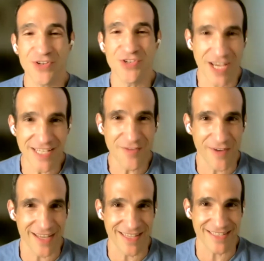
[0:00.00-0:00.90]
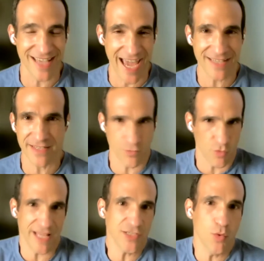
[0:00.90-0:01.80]
justify these acts saying, well,
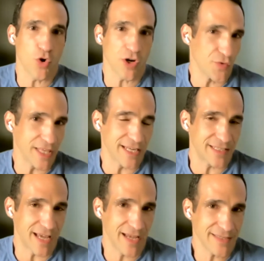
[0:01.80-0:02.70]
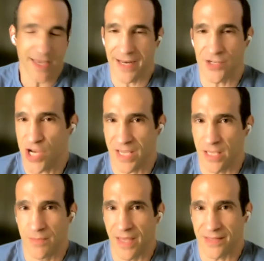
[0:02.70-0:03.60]
that's a work-related task. I got to check
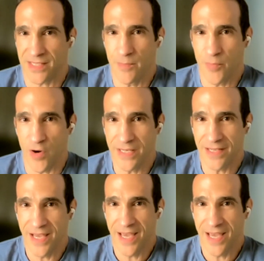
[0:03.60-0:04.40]
email at some point.